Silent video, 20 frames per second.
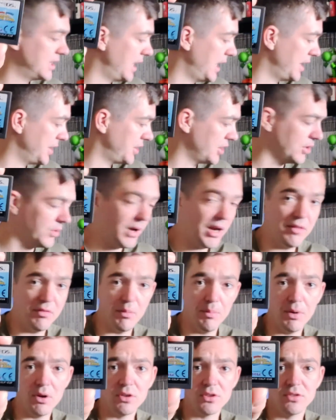I do have
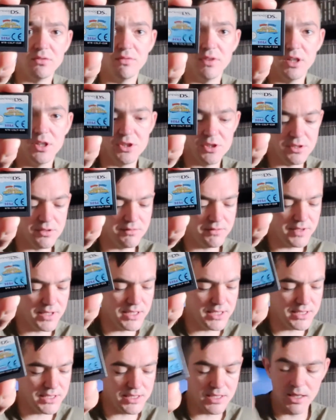a boxed version of
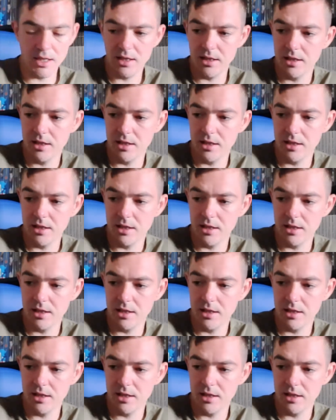this,